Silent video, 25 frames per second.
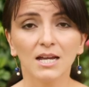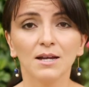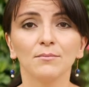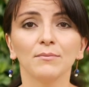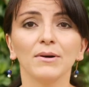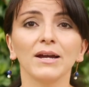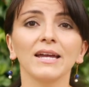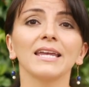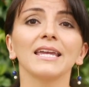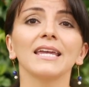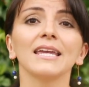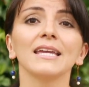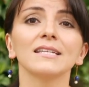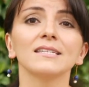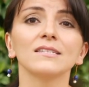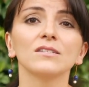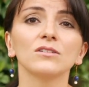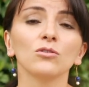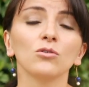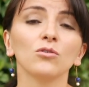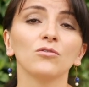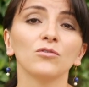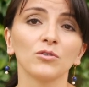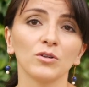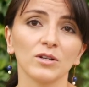My kids
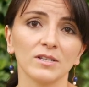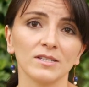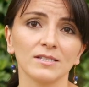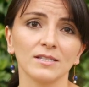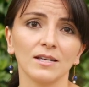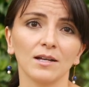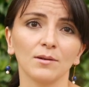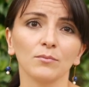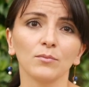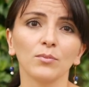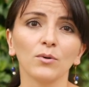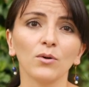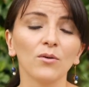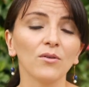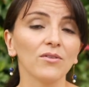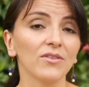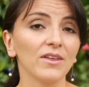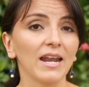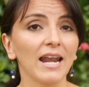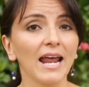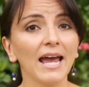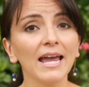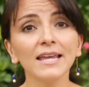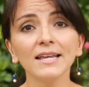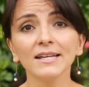know, for example,
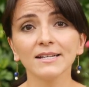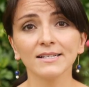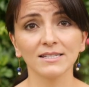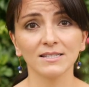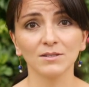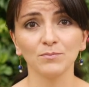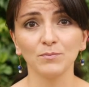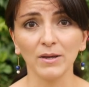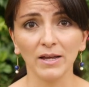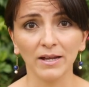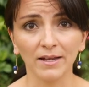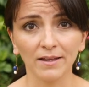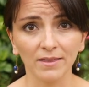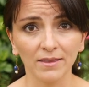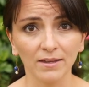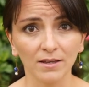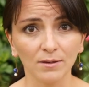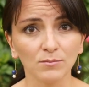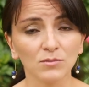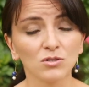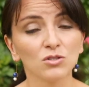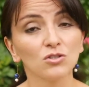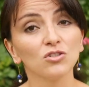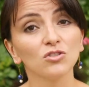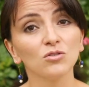that I expect
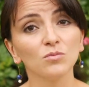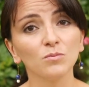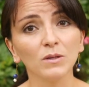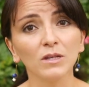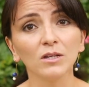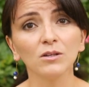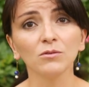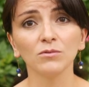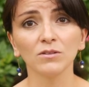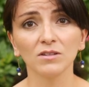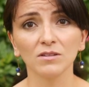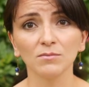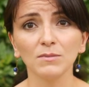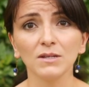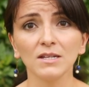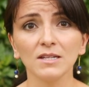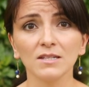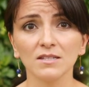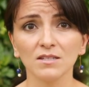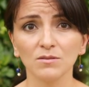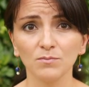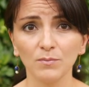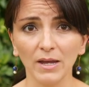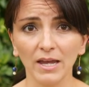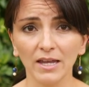them to speak with me in
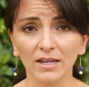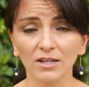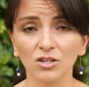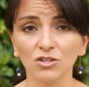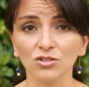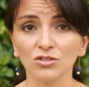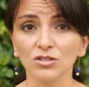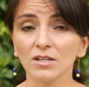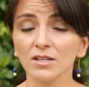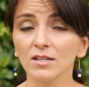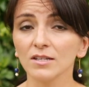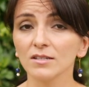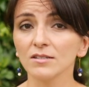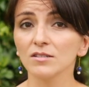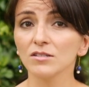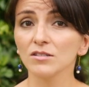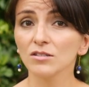Spanish, and